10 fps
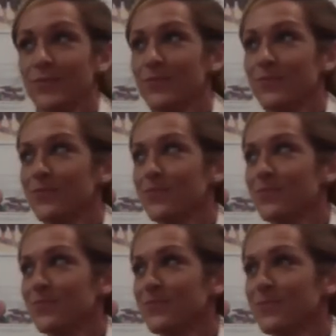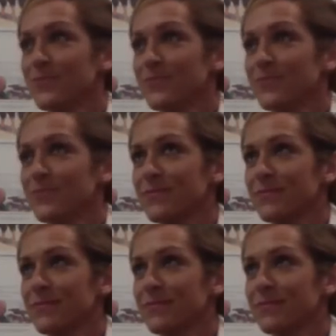
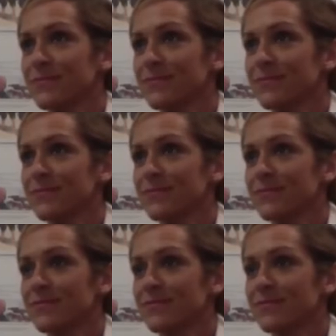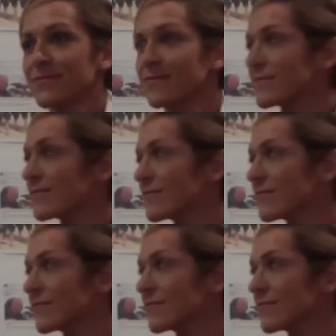
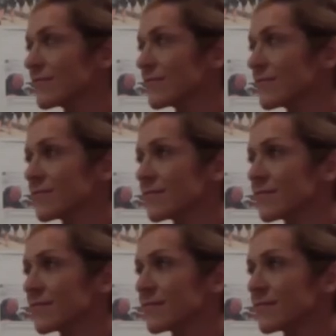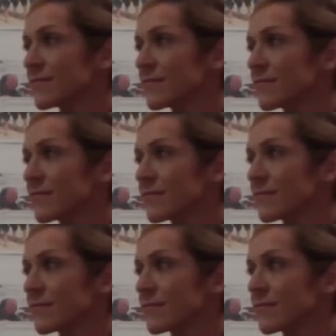
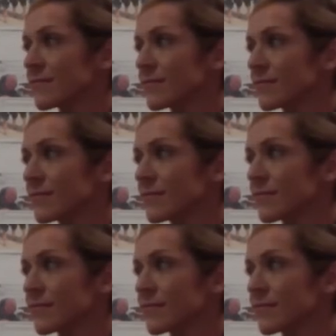(silent)